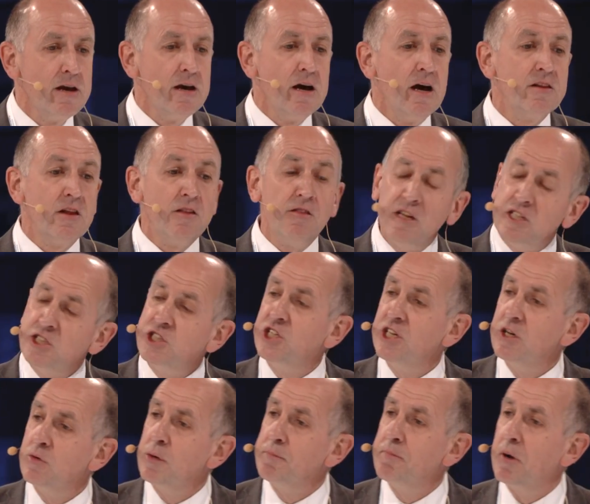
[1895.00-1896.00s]
And then this year
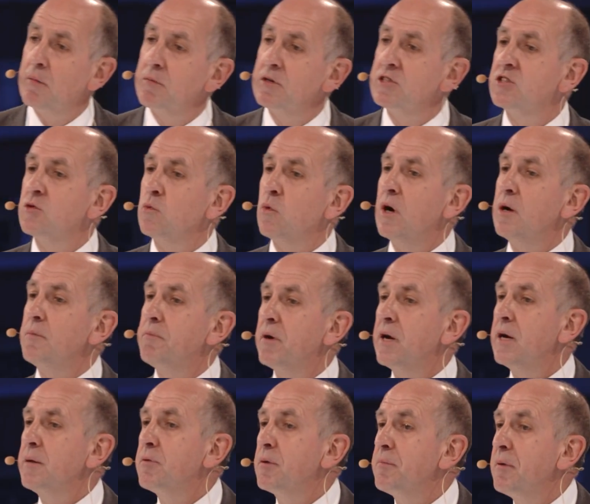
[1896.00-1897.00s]
we published a white
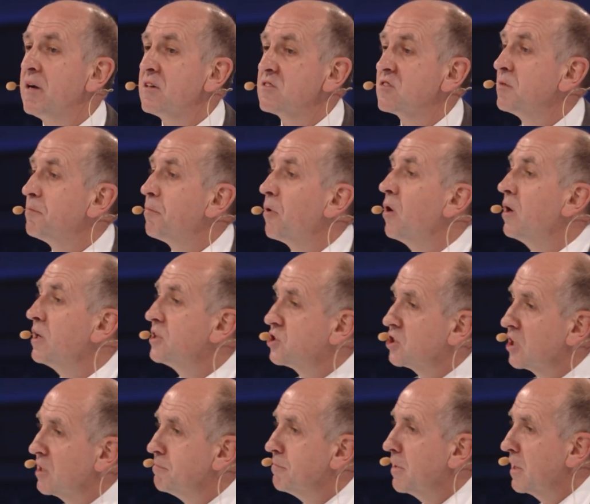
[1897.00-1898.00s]
paper about supply
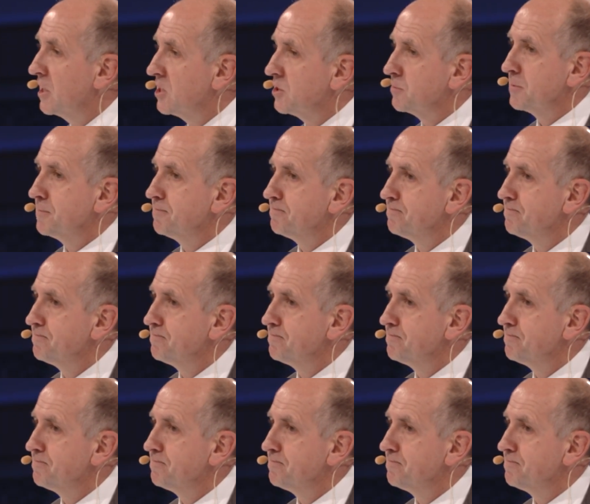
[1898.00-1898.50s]
chain management.